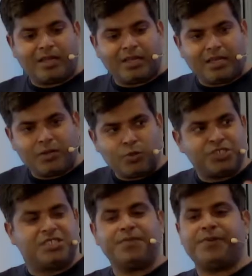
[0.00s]
it was
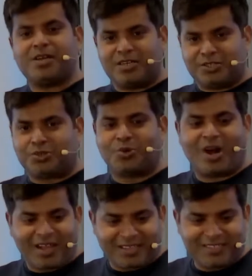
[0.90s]
difficult to
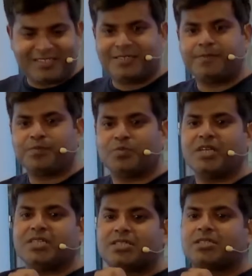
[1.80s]
write
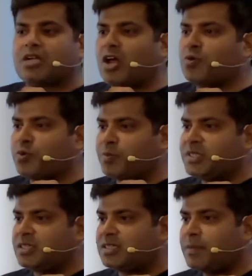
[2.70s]
this
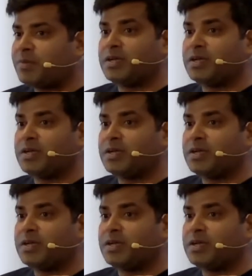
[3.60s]
CloudFormation template